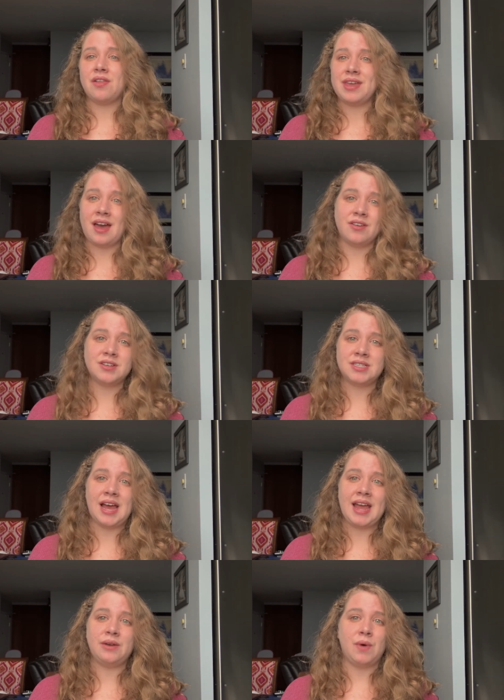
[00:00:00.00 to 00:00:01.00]
the other
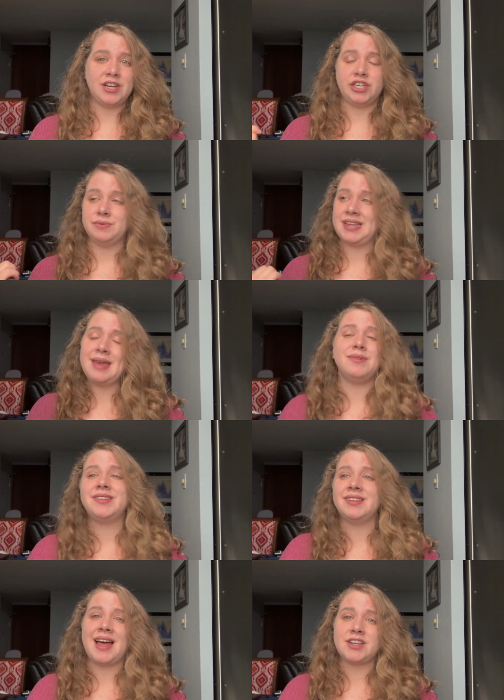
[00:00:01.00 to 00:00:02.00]
side, why she was able
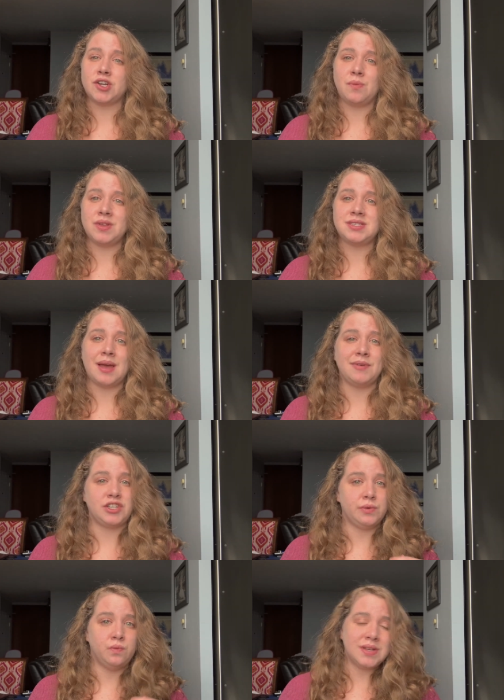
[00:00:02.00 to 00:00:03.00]
to latch on one side, but
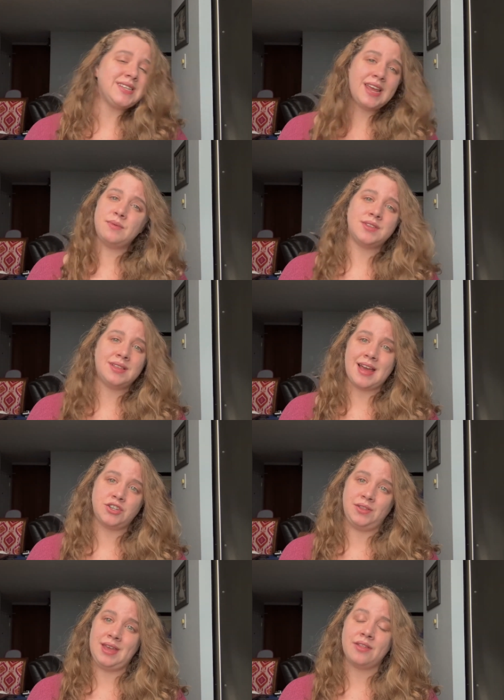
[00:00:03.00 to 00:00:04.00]
she wasn't able to
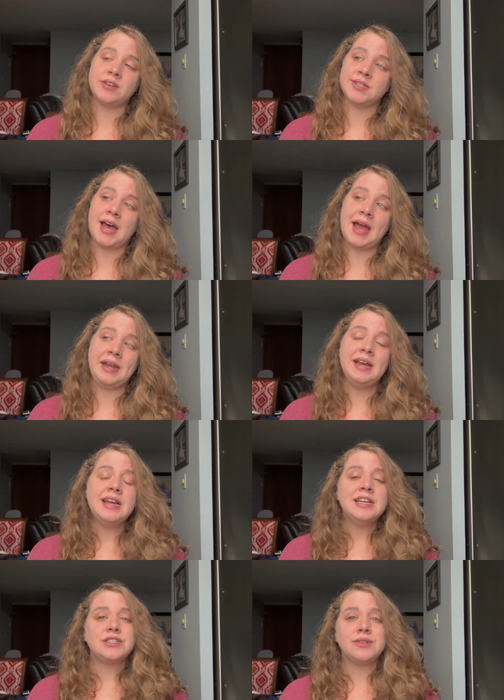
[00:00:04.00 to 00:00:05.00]
latch on the other side.
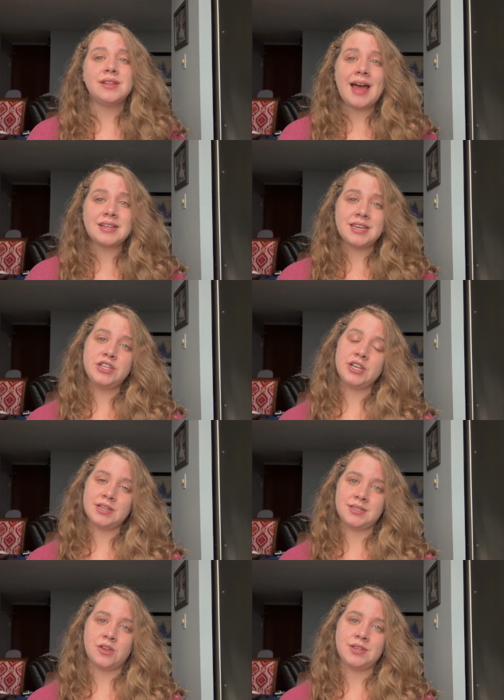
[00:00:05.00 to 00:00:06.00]
So the lactation
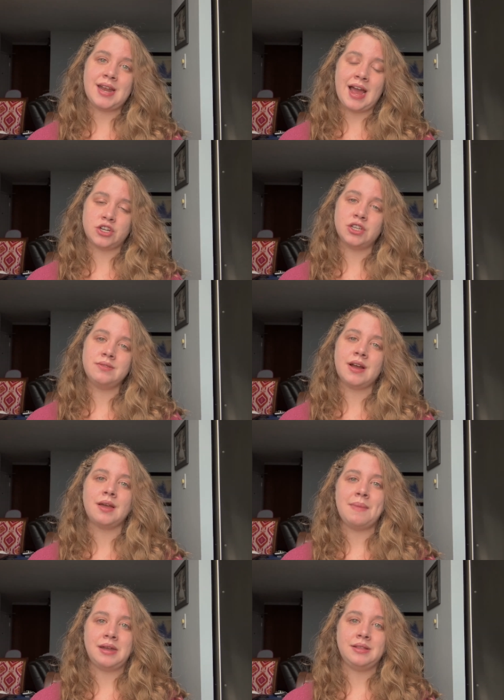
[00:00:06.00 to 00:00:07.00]
consultant actually
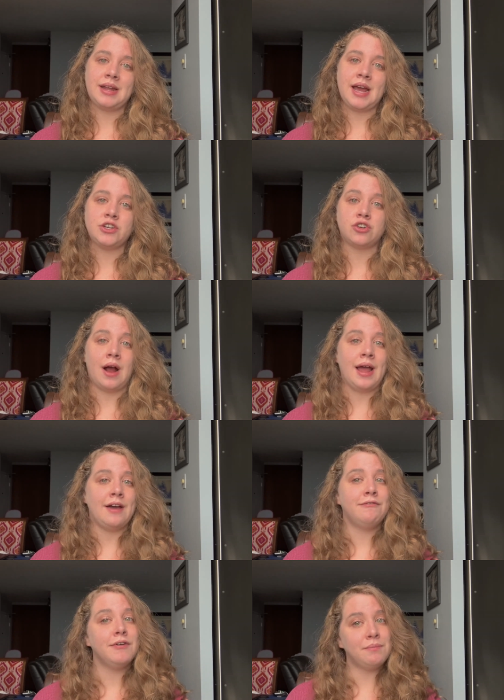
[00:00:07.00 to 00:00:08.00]
recommended that I try
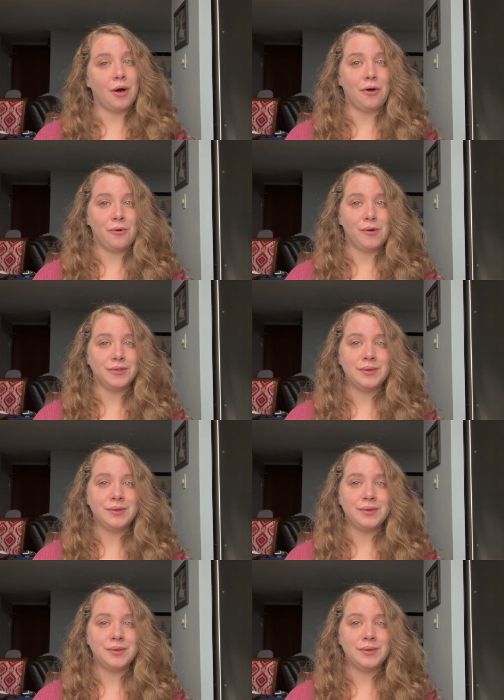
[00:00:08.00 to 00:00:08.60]
a football hold.